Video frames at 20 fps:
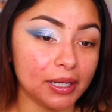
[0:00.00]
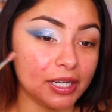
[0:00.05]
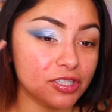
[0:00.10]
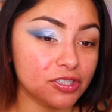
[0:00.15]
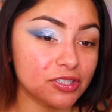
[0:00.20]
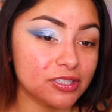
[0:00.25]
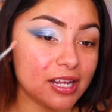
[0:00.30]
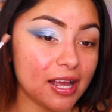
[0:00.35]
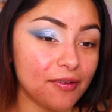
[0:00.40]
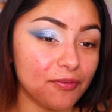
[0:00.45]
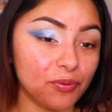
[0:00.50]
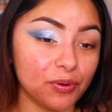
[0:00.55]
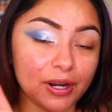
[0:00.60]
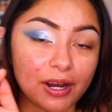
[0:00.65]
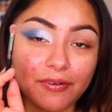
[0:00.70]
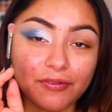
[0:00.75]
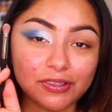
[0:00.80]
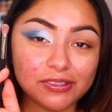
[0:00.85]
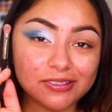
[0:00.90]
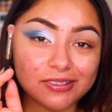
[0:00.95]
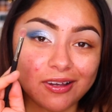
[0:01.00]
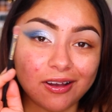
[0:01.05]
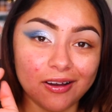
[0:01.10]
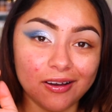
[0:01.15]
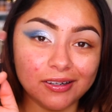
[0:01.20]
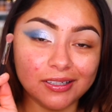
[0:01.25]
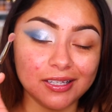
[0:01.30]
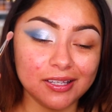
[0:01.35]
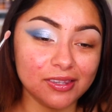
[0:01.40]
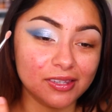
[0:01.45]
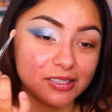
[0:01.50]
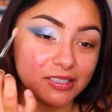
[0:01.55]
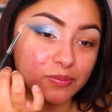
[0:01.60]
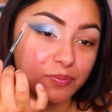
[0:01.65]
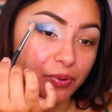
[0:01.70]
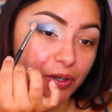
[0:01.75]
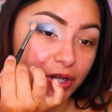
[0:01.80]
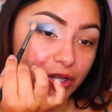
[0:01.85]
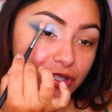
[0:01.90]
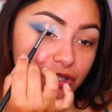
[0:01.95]
I just have whatever's on this
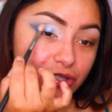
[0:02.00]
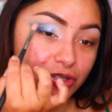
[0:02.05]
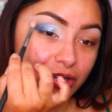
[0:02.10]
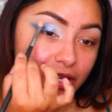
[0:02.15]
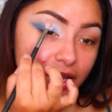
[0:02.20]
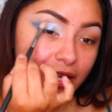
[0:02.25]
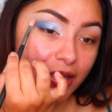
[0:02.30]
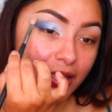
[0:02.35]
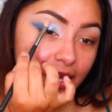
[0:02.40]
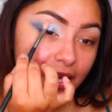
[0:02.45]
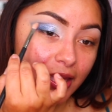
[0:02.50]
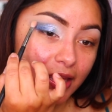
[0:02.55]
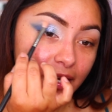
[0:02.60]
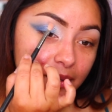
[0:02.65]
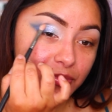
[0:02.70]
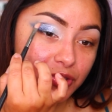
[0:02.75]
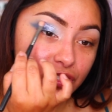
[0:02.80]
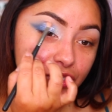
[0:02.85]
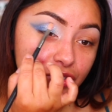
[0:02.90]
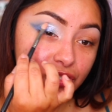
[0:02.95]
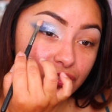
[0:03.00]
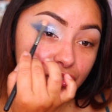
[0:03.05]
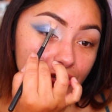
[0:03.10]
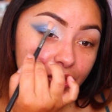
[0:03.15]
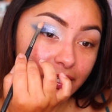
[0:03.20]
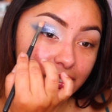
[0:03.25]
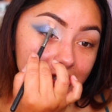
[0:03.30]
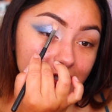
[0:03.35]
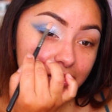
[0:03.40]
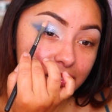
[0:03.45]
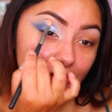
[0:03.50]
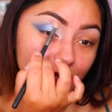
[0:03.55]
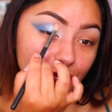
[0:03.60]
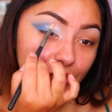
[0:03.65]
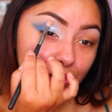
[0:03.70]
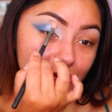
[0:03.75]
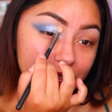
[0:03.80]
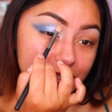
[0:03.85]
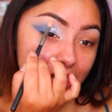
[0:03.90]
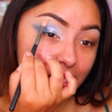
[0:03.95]
brush and I'm just trying to
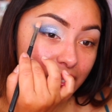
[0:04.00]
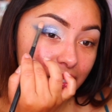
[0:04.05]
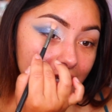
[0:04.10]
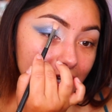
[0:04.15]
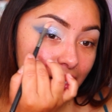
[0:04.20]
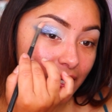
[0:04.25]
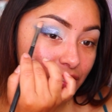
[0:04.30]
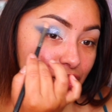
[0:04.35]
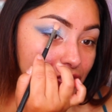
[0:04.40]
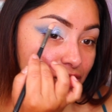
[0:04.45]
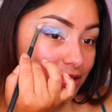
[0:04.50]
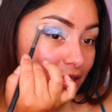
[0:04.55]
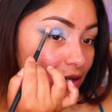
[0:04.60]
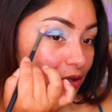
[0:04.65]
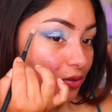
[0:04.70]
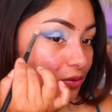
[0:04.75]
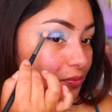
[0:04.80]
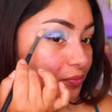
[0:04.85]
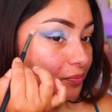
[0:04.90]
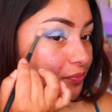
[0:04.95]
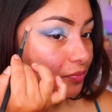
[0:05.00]
diffuse the edges out.